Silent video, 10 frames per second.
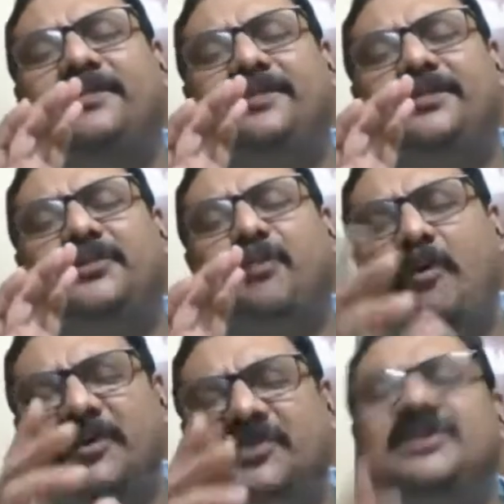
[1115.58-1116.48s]
Pope is
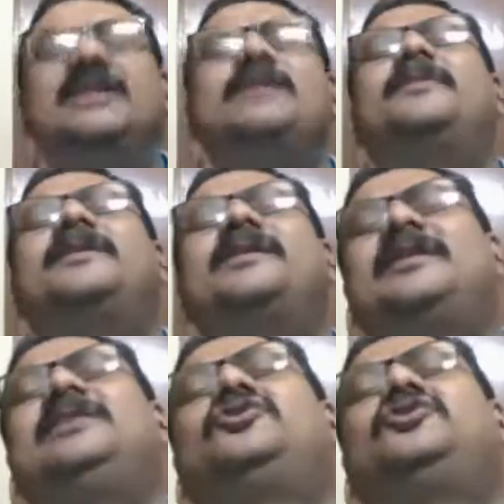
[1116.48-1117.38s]
deliberately
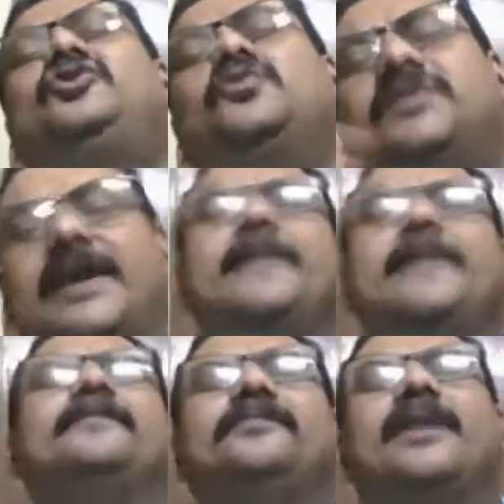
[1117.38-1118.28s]
choosing
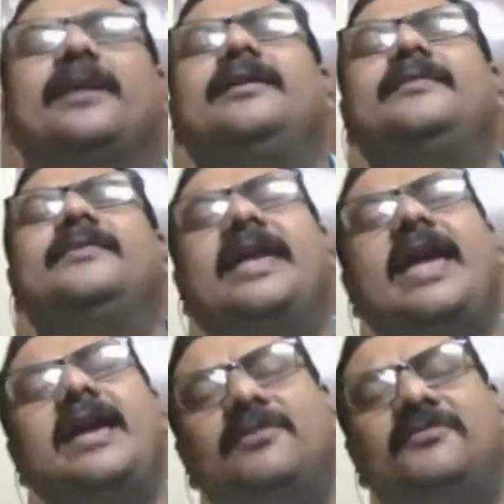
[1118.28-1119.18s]
the game
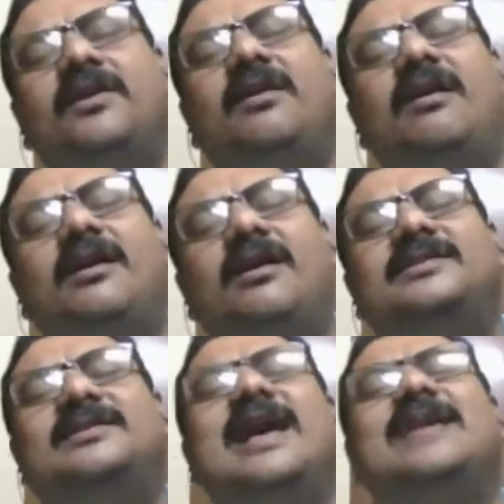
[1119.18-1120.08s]
of cards as an